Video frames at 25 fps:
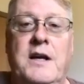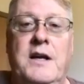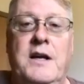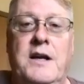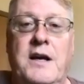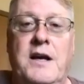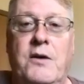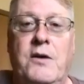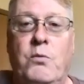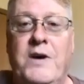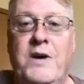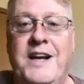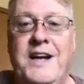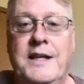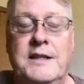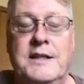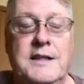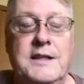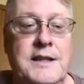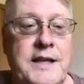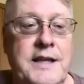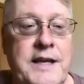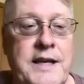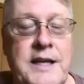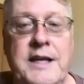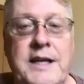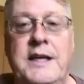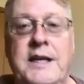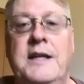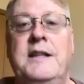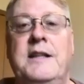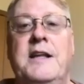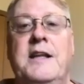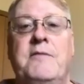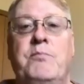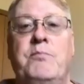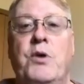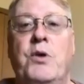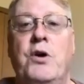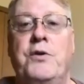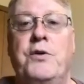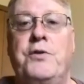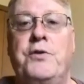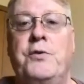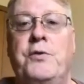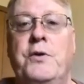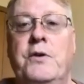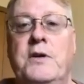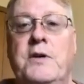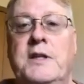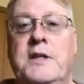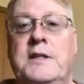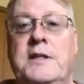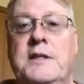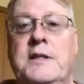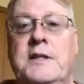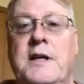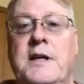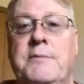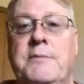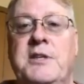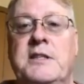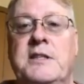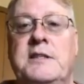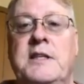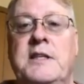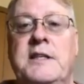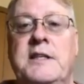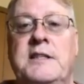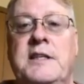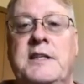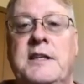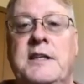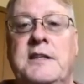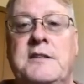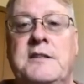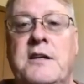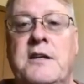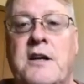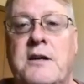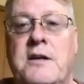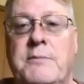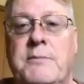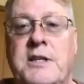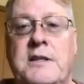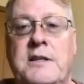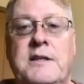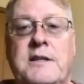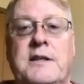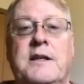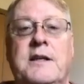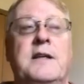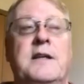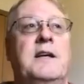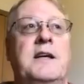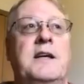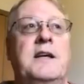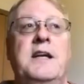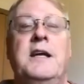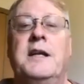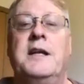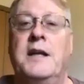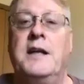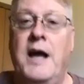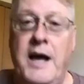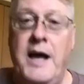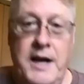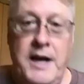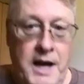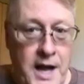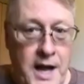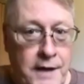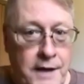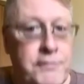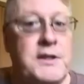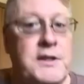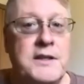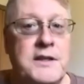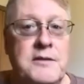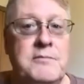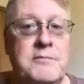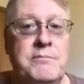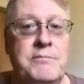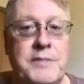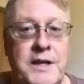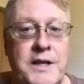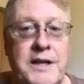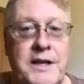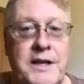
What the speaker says: winning the league. They broke through at the WCC tournament. Again, not often, but